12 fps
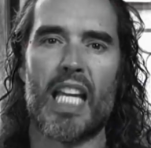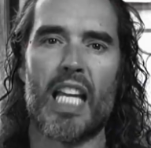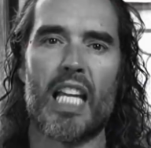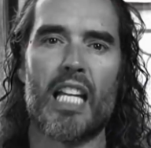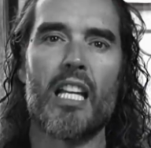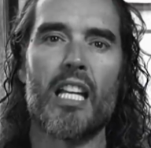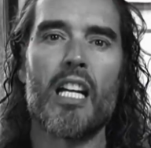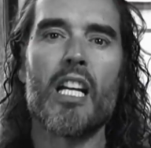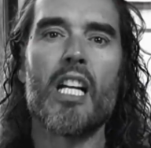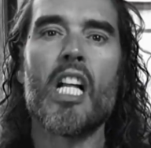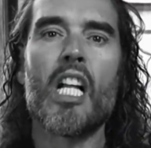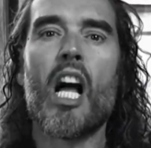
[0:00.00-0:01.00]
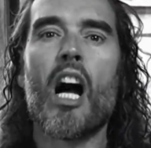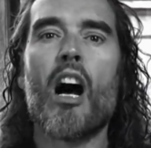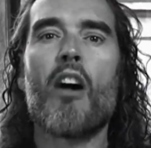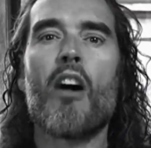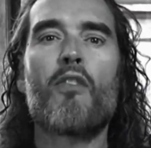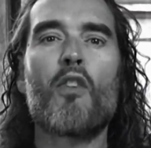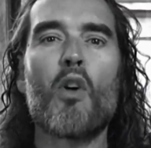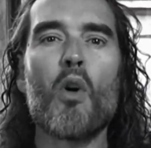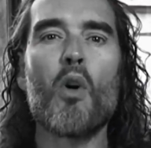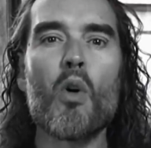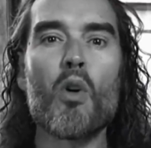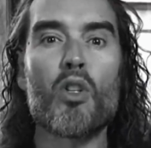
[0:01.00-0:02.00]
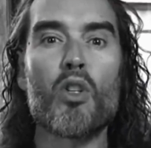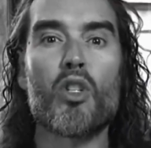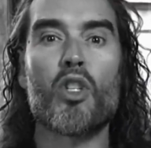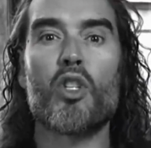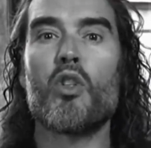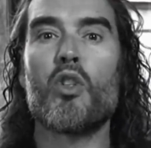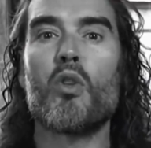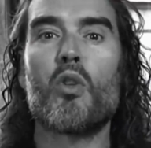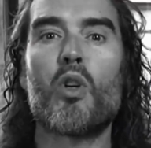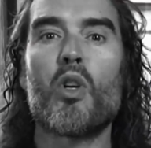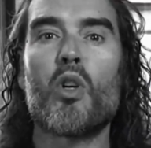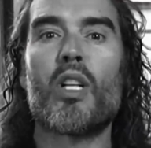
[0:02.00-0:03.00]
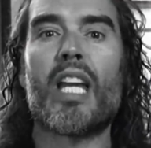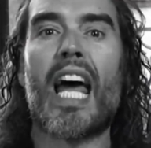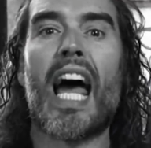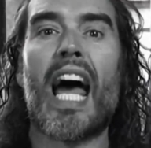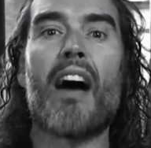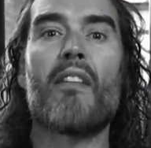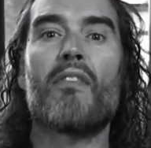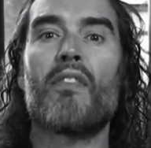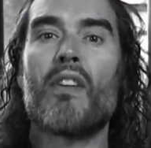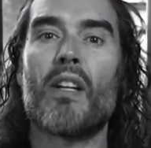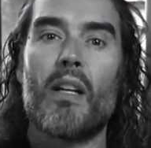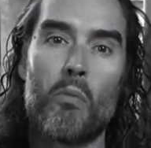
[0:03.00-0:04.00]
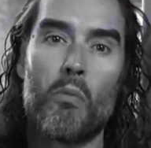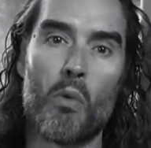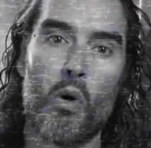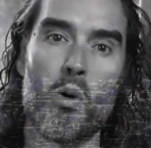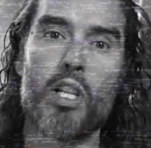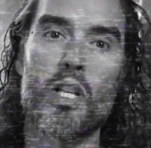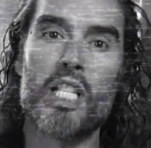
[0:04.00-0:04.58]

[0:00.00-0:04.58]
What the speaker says: video has added nothing to the conversation. But if you're Russell Brand,